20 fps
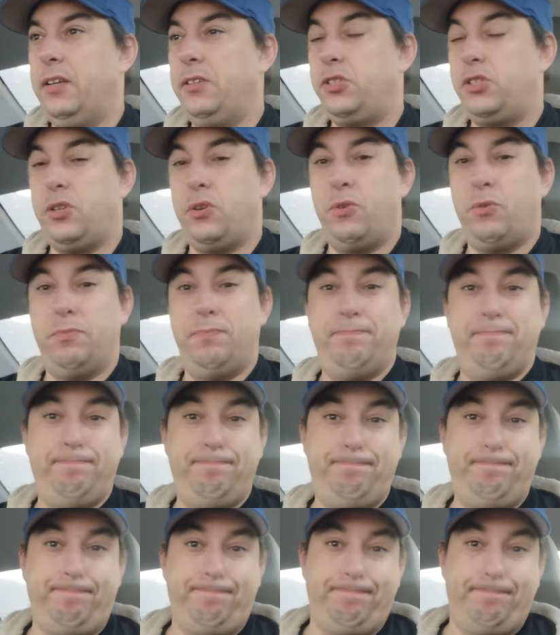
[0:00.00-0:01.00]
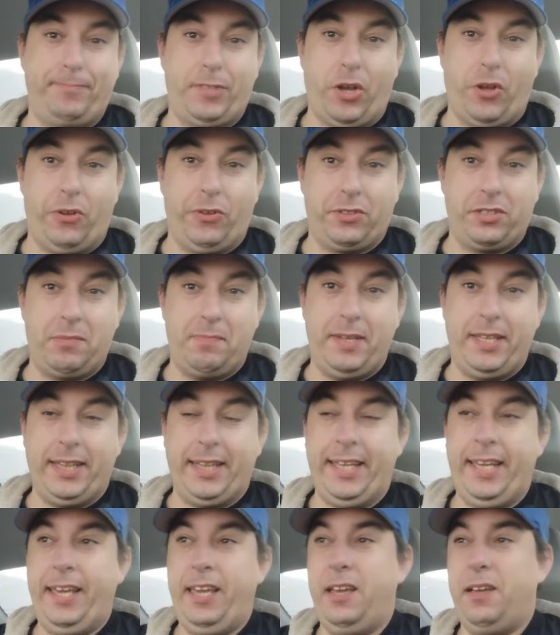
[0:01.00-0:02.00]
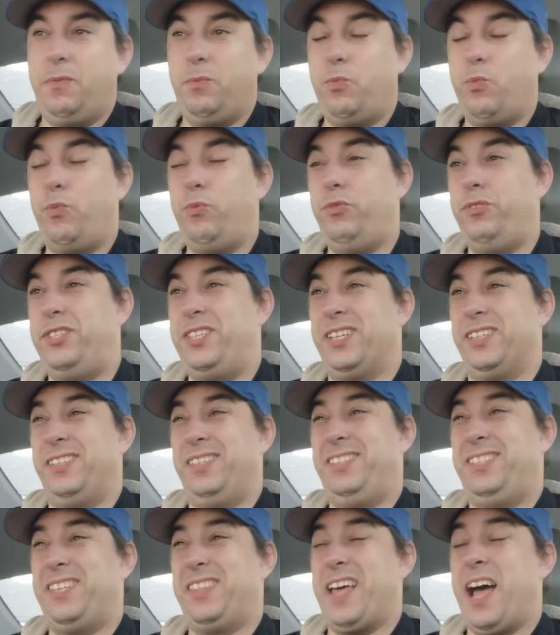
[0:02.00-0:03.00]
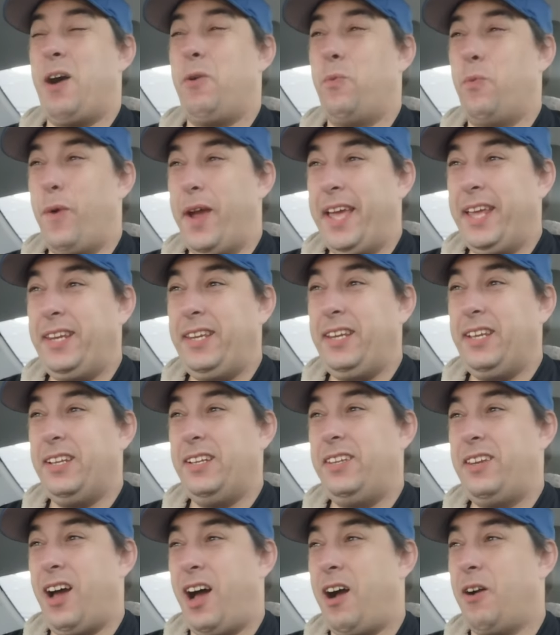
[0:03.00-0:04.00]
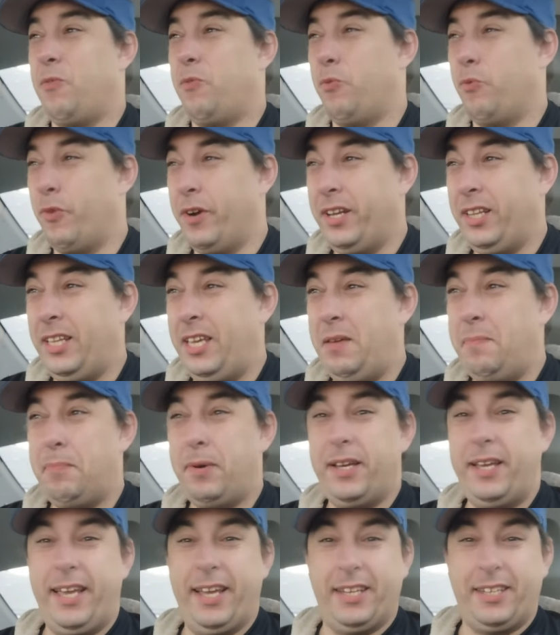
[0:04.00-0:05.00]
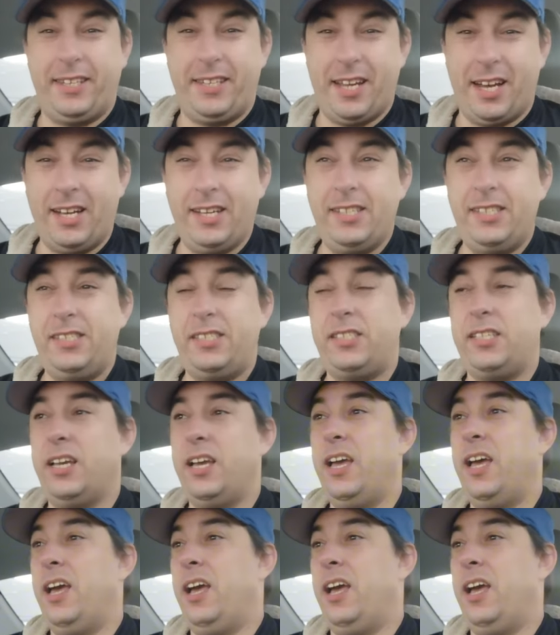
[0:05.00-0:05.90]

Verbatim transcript: So ultimately, did that win? Not really, but it does.